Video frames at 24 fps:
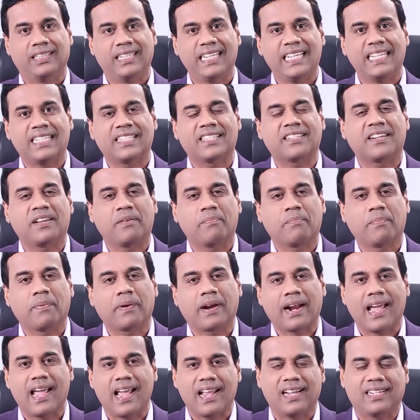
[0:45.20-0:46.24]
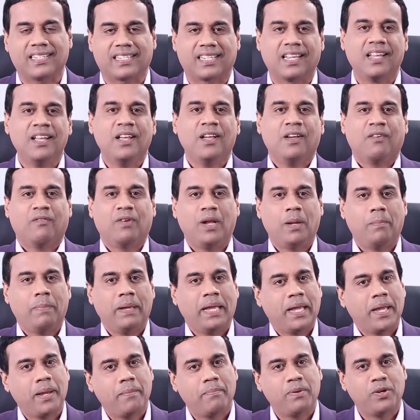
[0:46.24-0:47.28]
these 3 brands, we'll
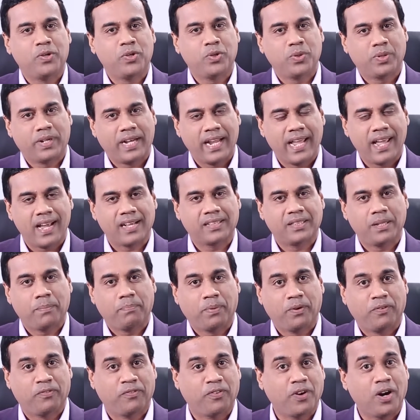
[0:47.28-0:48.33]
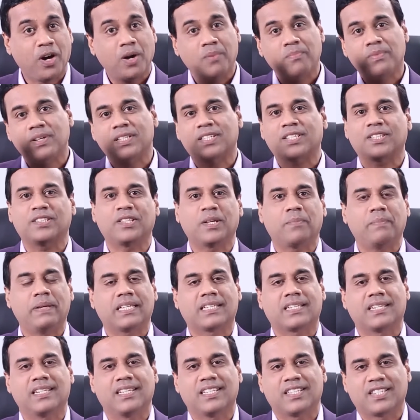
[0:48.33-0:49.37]
be able to take the performance of the
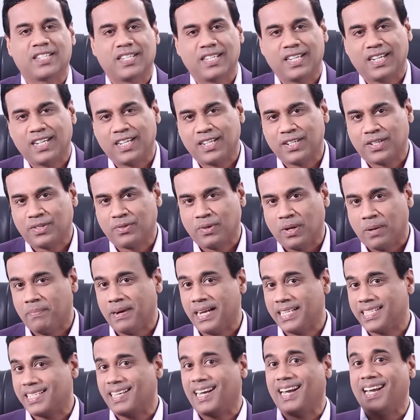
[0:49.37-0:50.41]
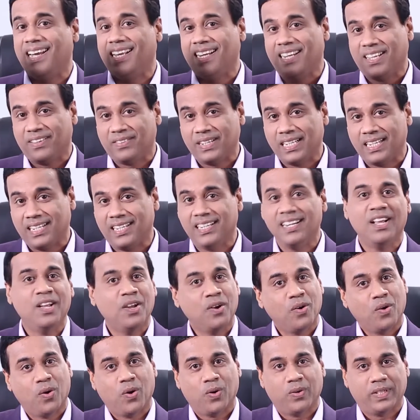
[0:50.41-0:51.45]
business to a much higher level
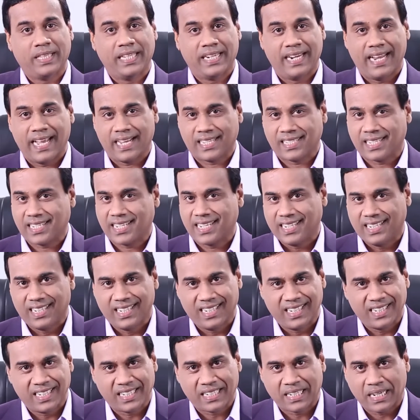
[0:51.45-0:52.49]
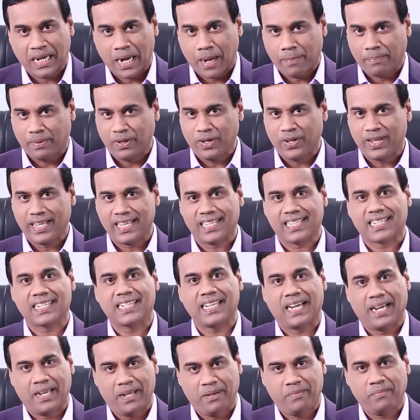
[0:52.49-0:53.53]
over the next couple of years'
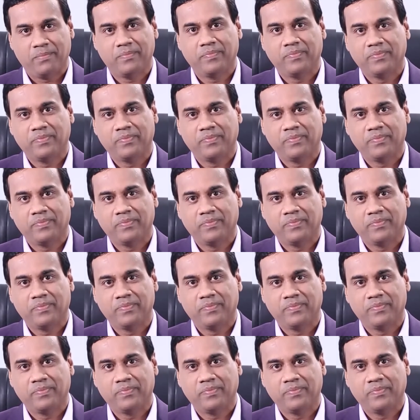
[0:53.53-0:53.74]
time.